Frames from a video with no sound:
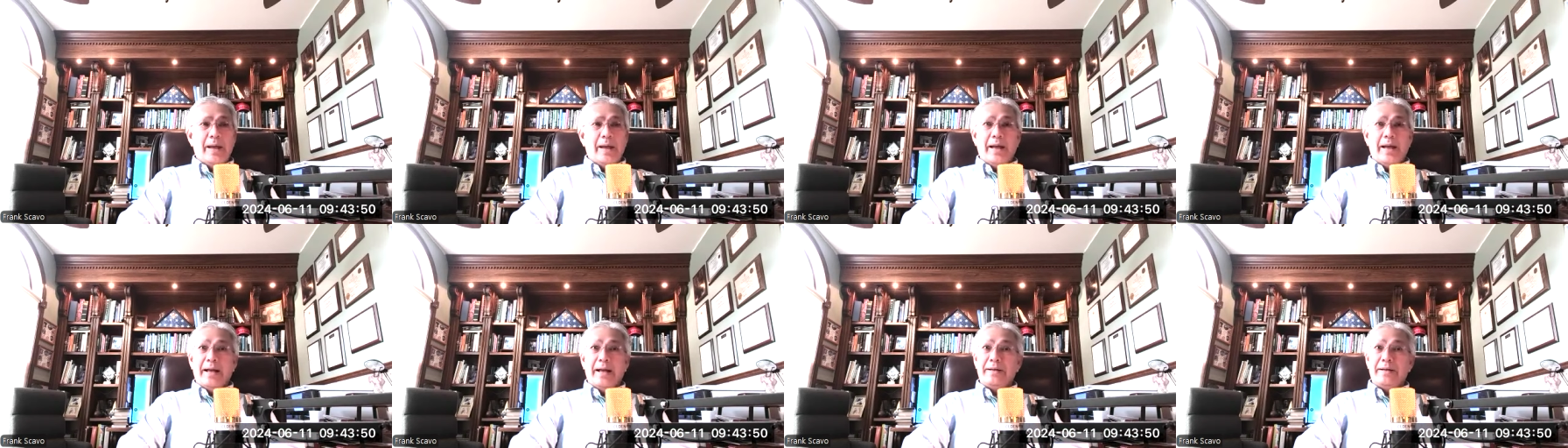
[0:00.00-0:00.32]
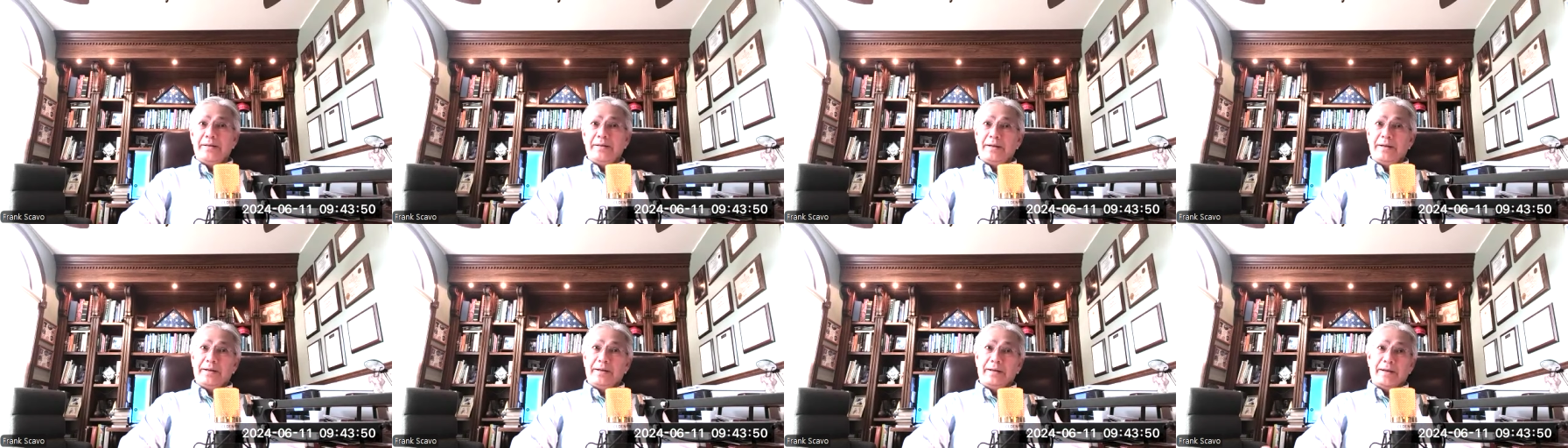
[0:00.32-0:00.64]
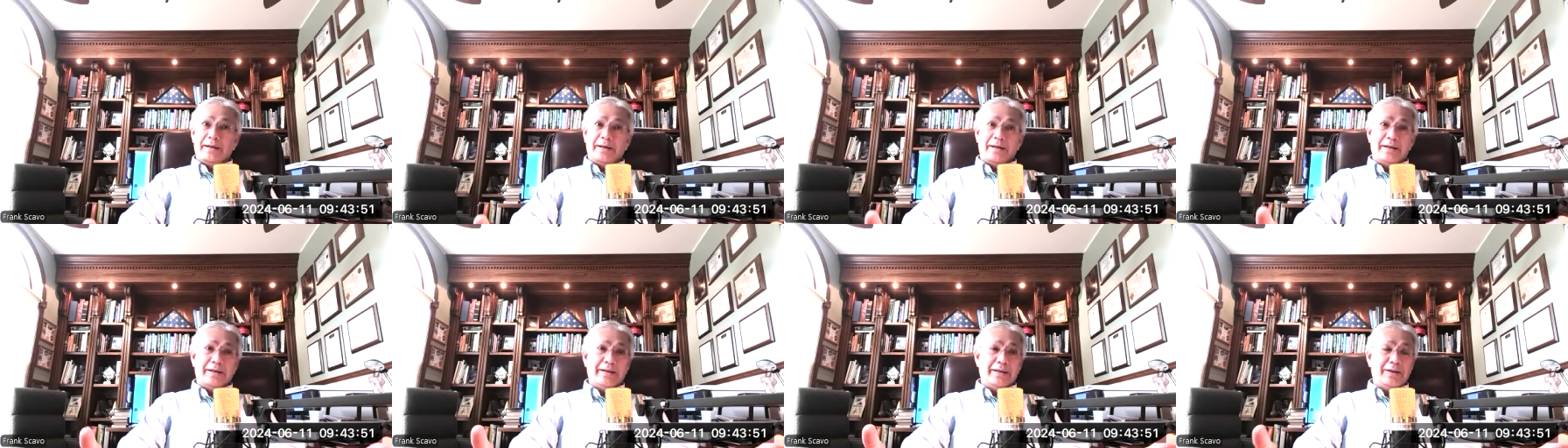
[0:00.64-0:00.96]
And,
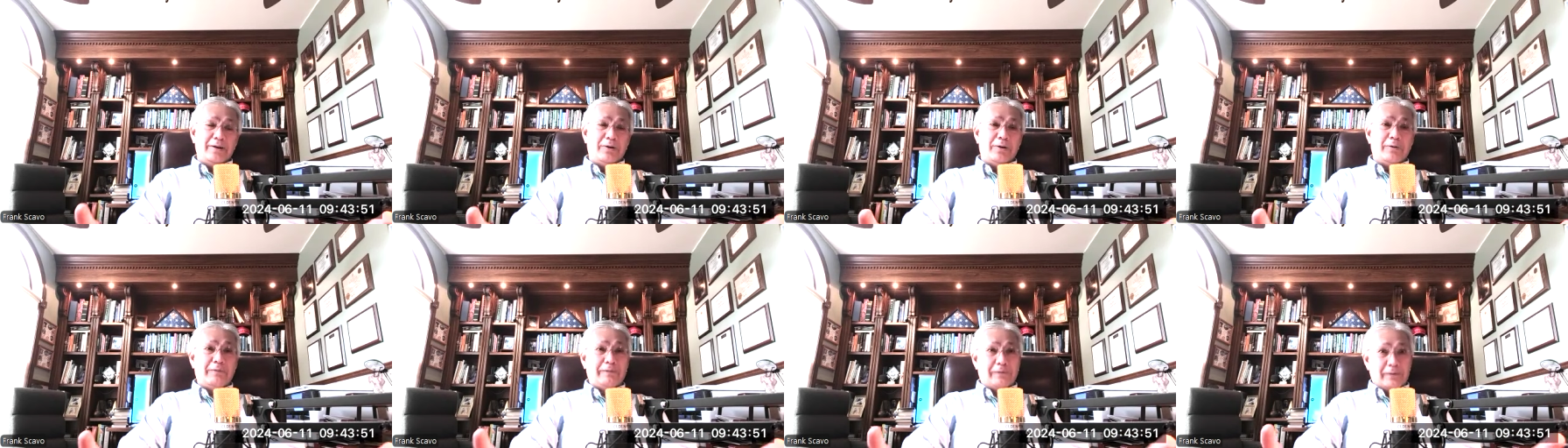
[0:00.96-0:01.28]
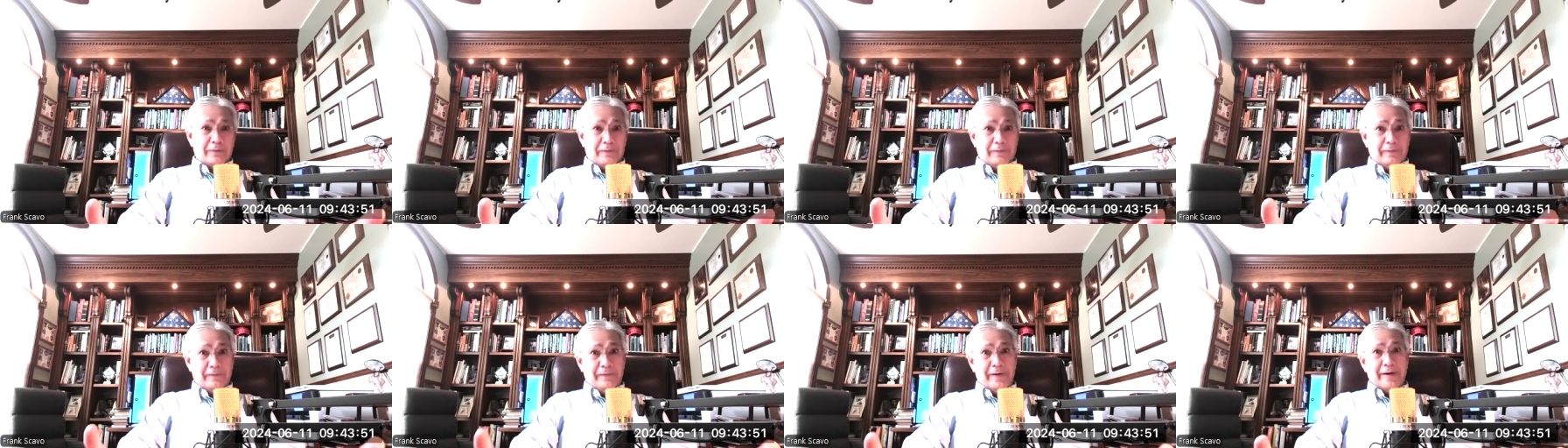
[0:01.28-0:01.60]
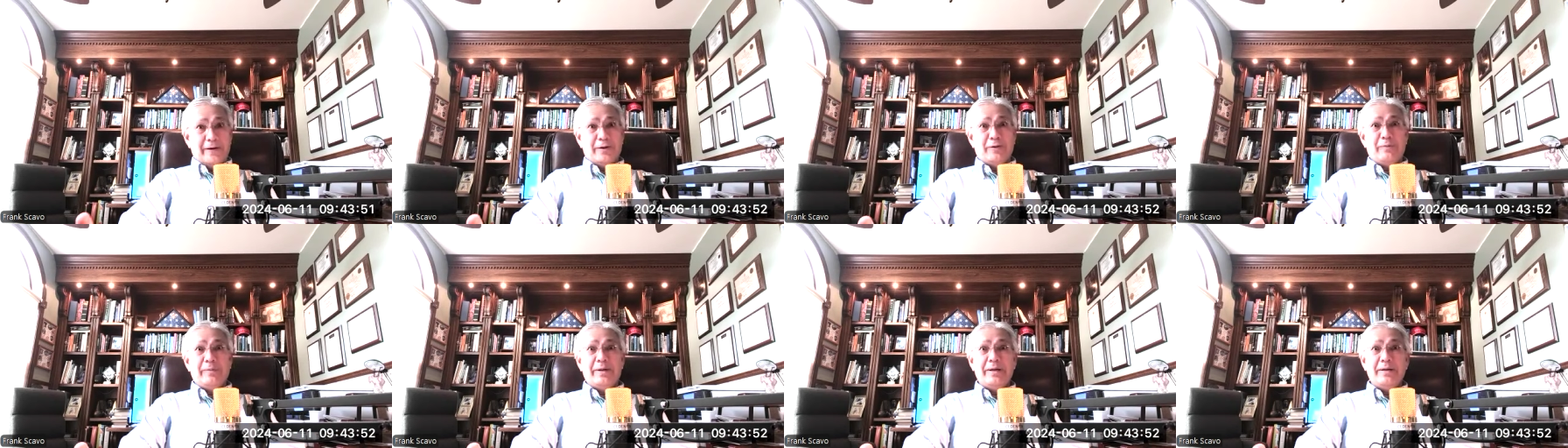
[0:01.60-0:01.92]
uh, you know, for
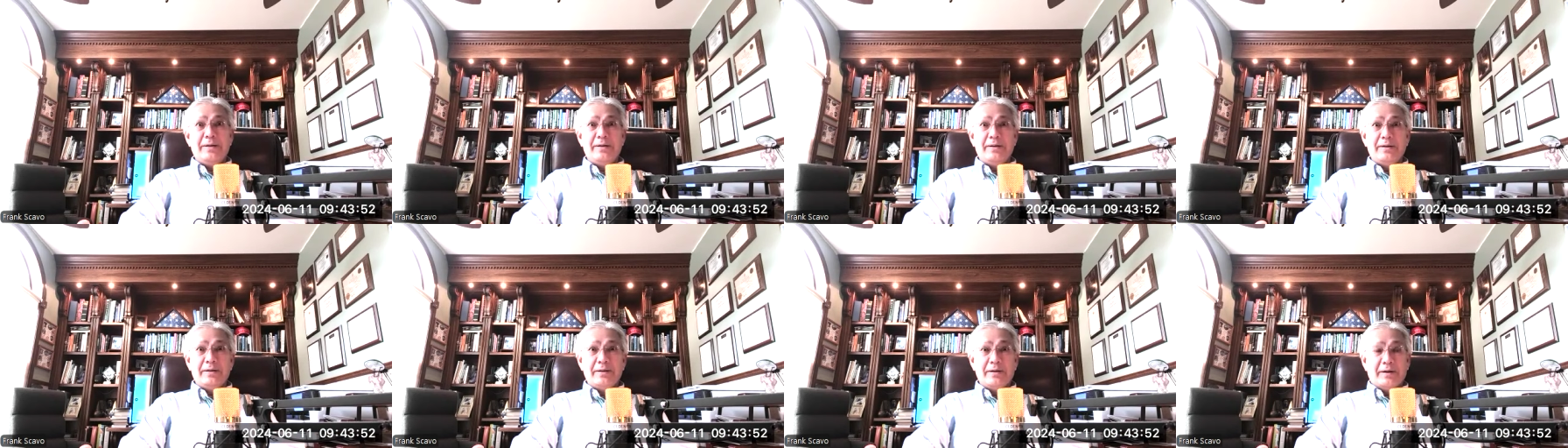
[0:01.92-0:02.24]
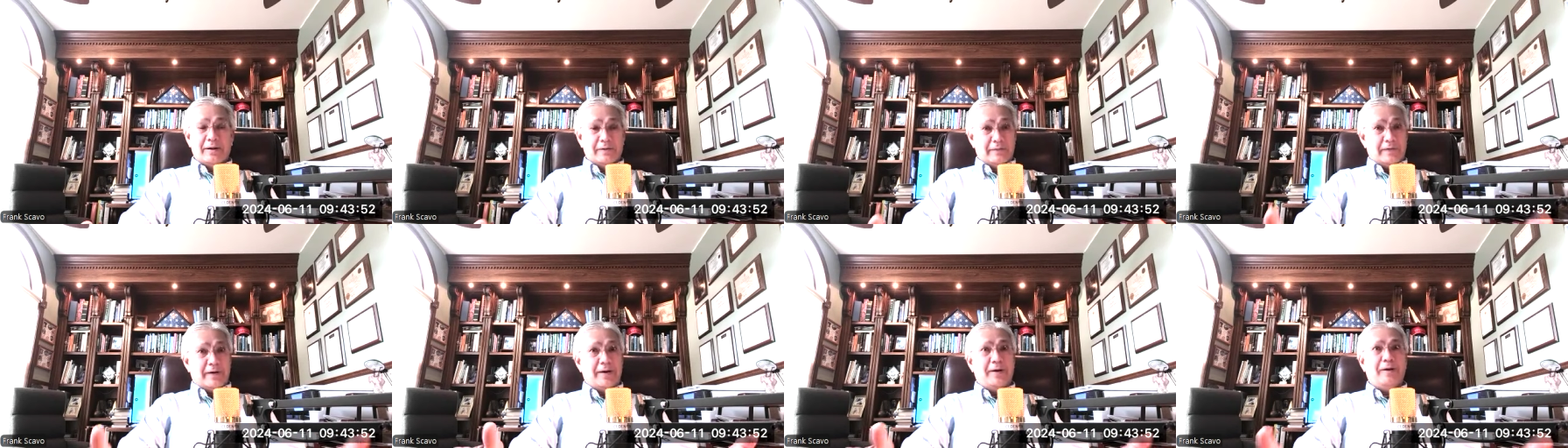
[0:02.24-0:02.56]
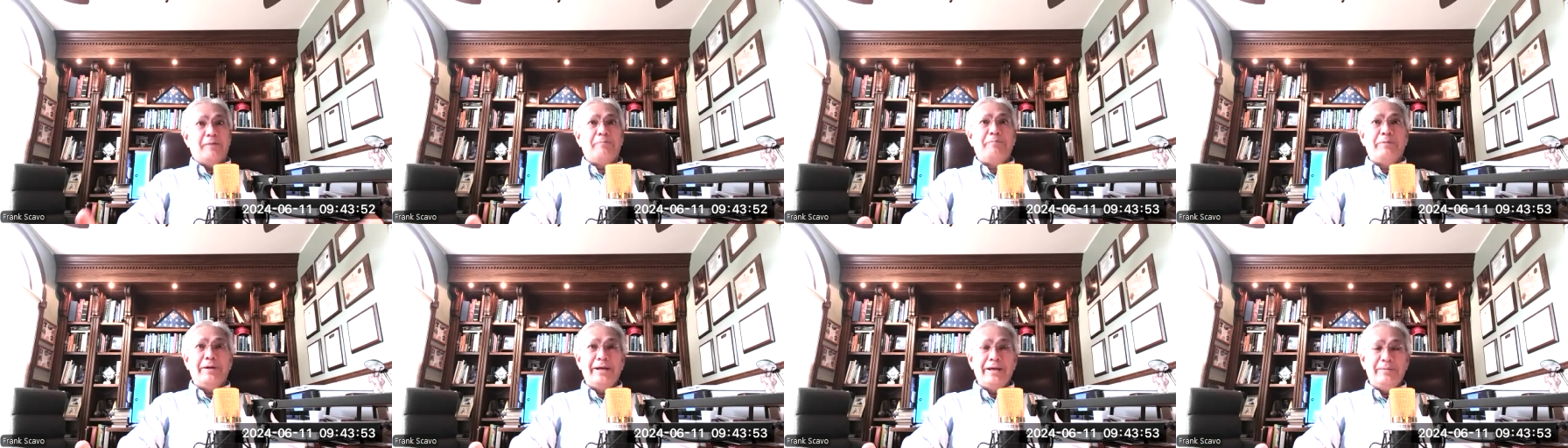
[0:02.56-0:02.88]
Fetterman, of
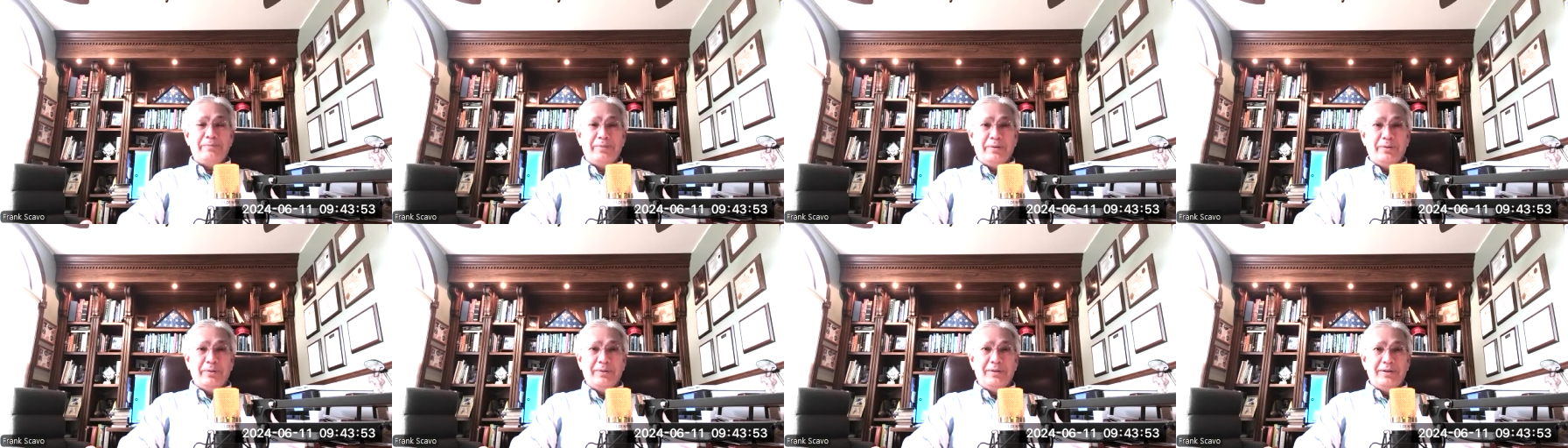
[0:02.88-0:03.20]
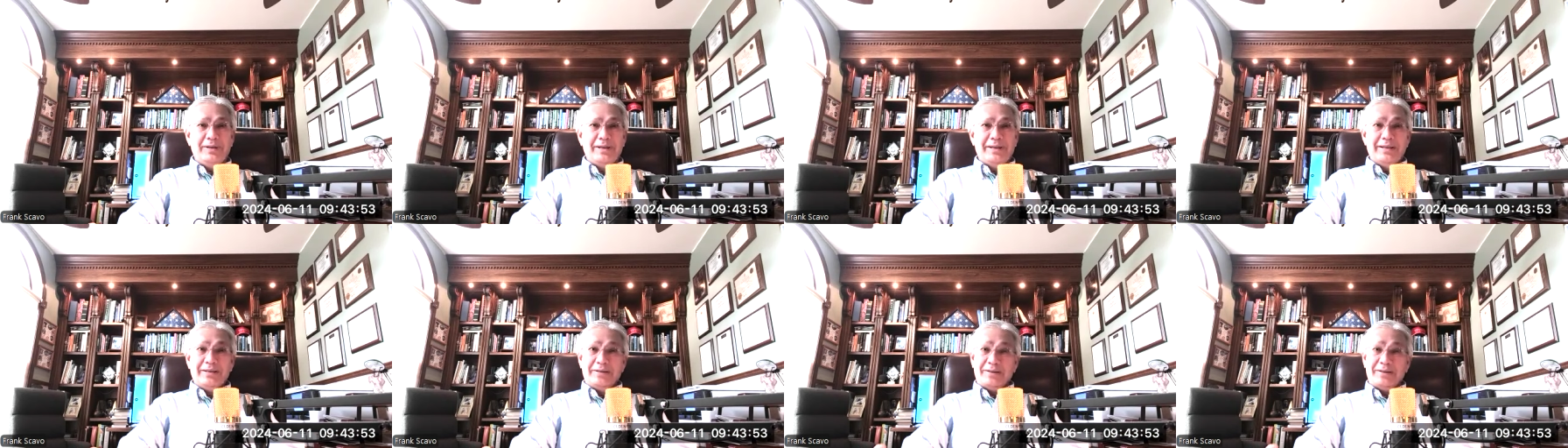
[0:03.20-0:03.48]
all people,